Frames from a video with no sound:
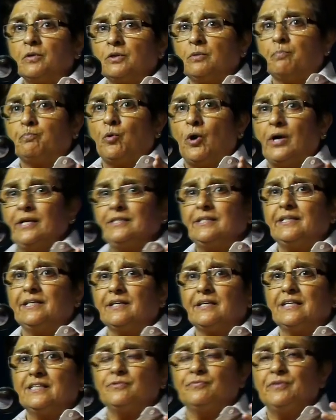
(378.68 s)
the point
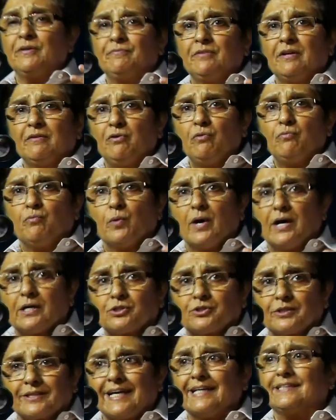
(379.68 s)
here is we've never
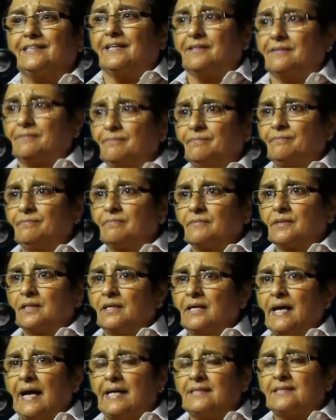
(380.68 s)
worked together
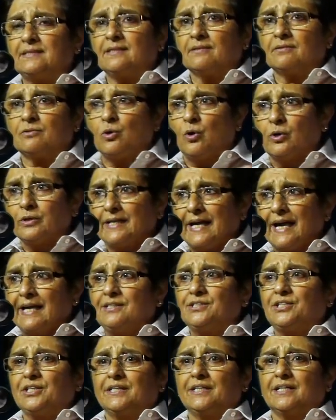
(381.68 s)
as road
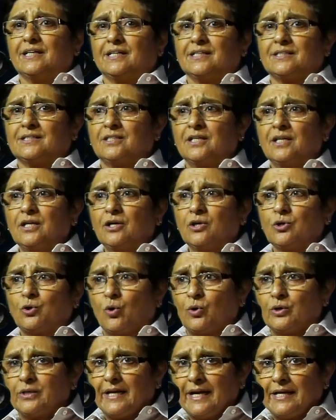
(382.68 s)
engineers,
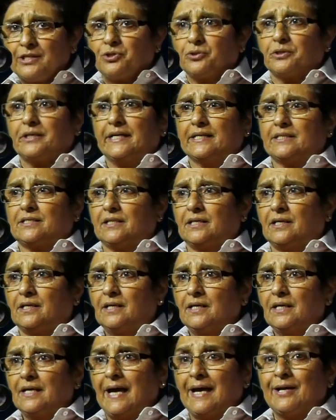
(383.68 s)
road educator
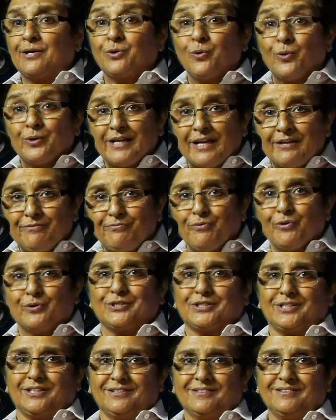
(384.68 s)
and road
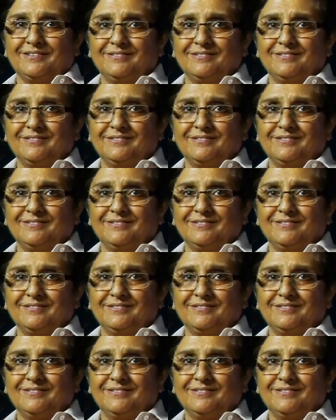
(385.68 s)
enforcer.